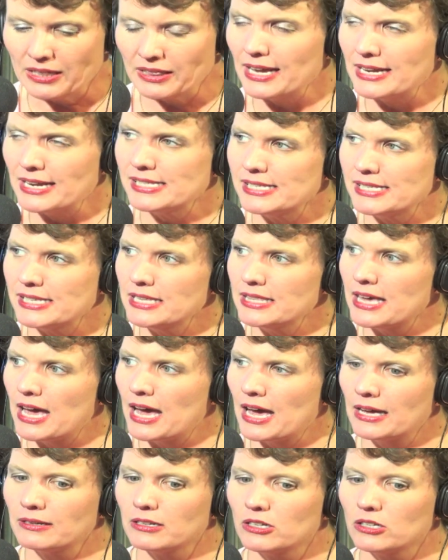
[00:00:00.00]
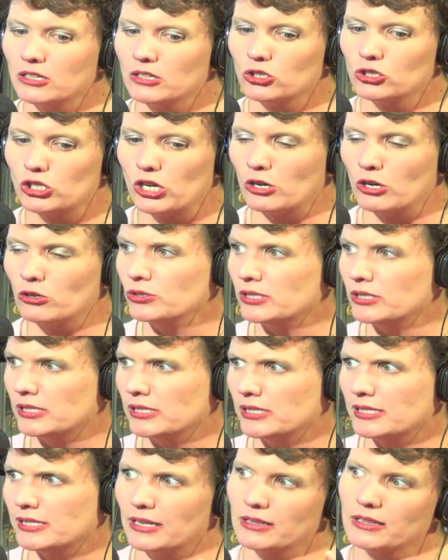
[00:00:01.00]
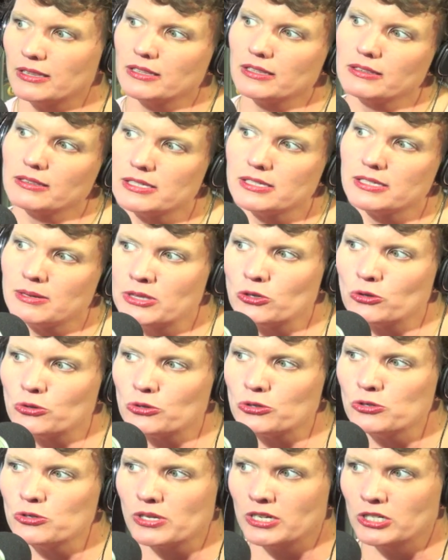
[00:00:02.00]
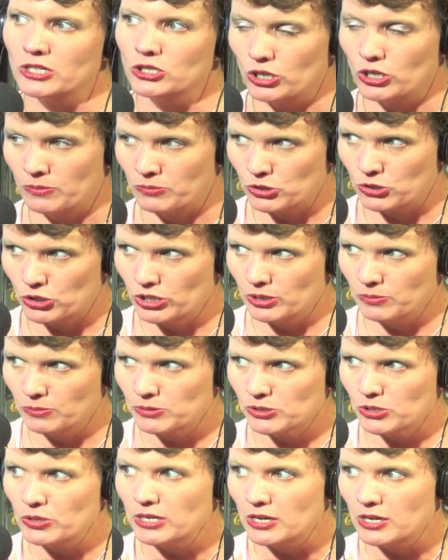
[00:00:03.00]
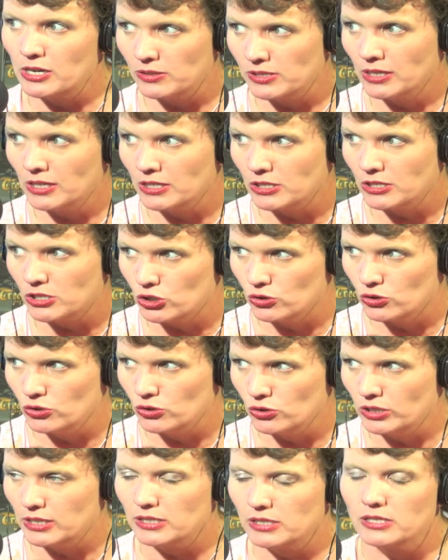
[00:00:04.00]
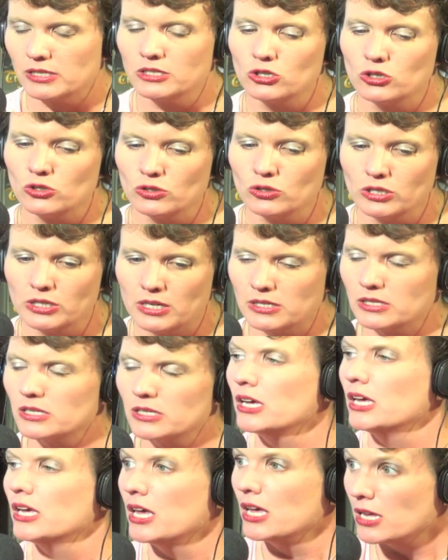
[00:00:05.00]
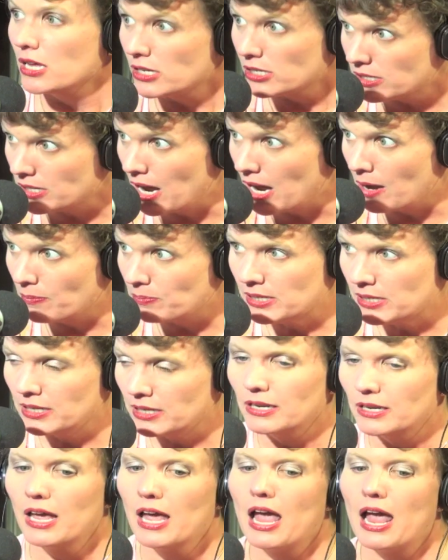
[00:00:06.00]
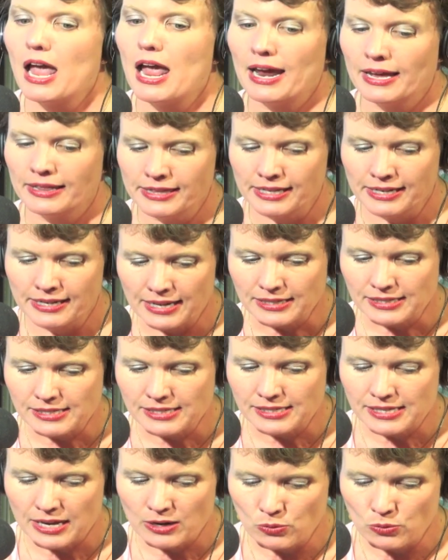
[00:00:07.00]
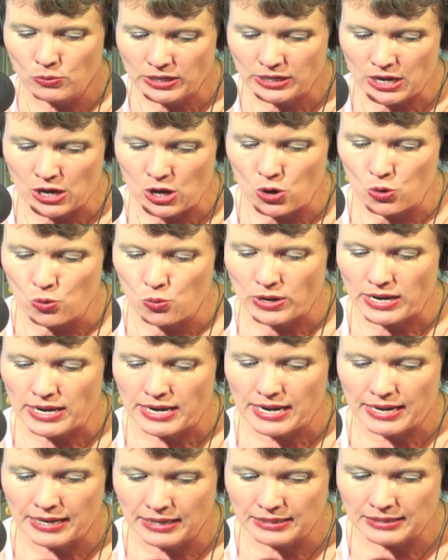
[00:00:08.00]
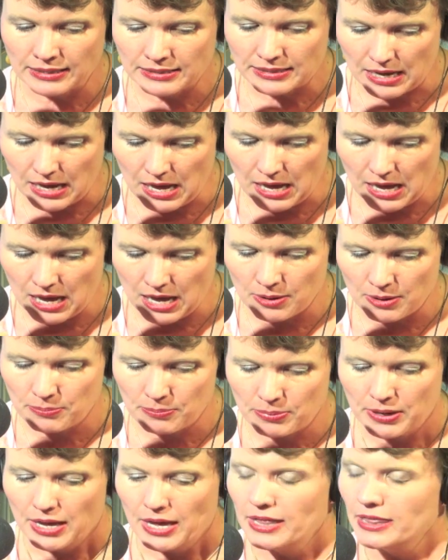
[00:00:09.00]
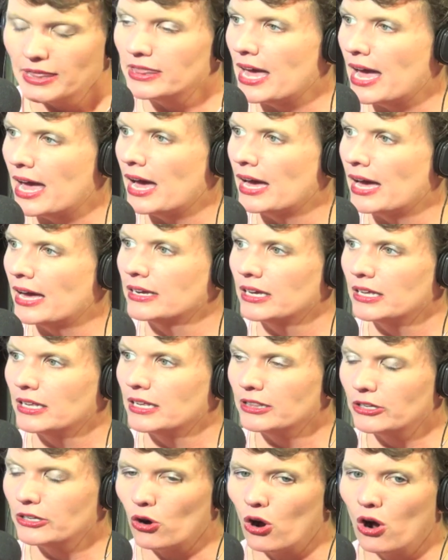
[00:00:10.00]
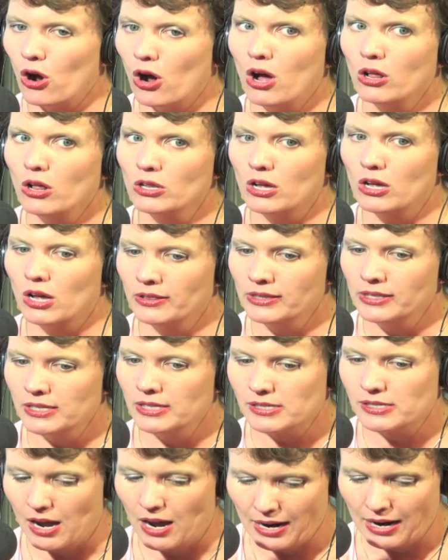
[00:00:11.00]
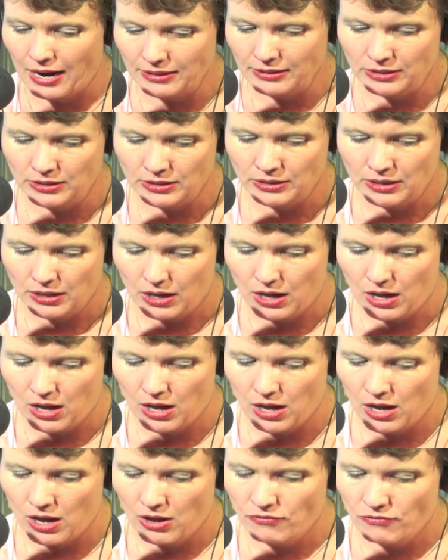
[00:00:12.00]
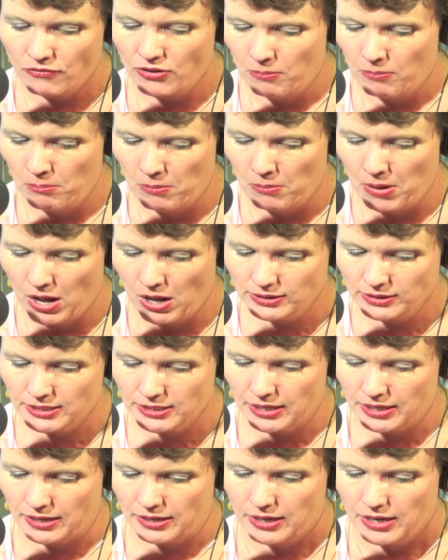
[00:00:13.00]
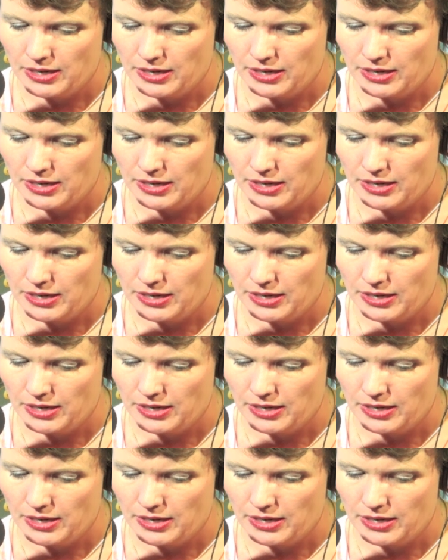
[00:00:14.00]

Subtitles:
they see that Shaul sees that some of the crew is going to jump ship, so he goes and gets Julius, and Julius stops it. And the next thing we know, we end up that they're all on this island of Malta.